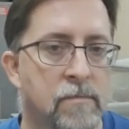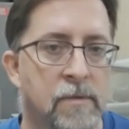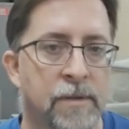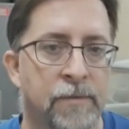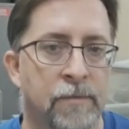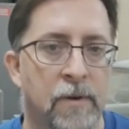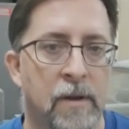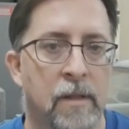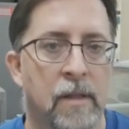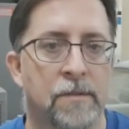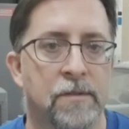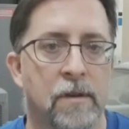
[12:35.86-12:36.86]
if you find a
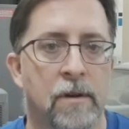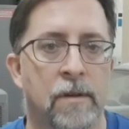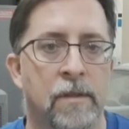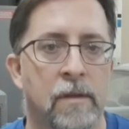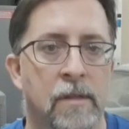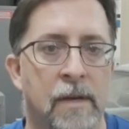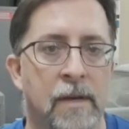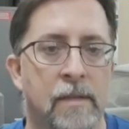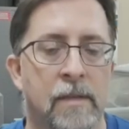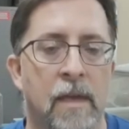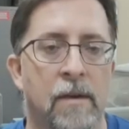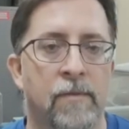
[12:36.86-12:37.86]
classic car that you like,
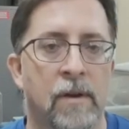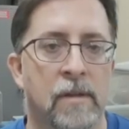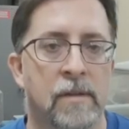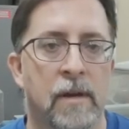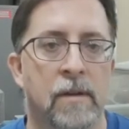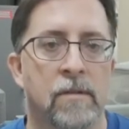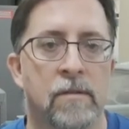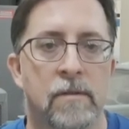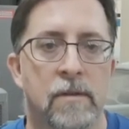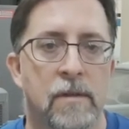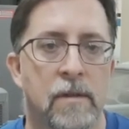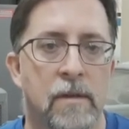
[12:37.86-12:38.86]
can't find a title,
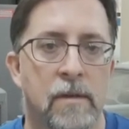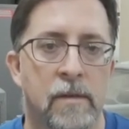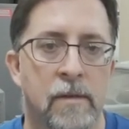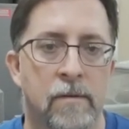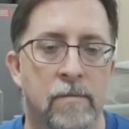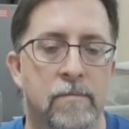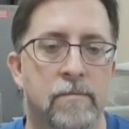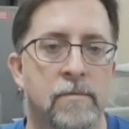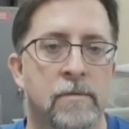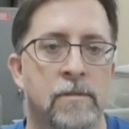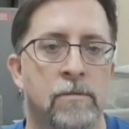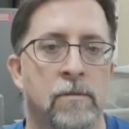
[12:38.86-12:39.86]

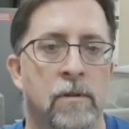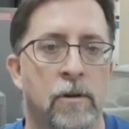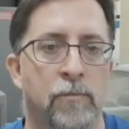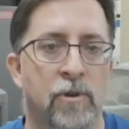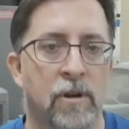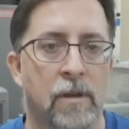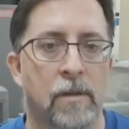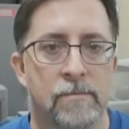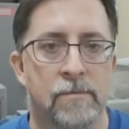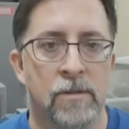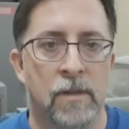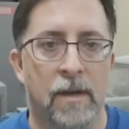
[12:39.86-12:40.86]
just do a little homework.
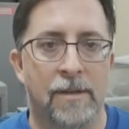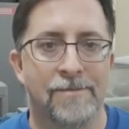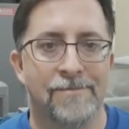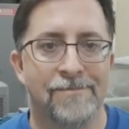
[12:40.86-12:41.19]
Good luck.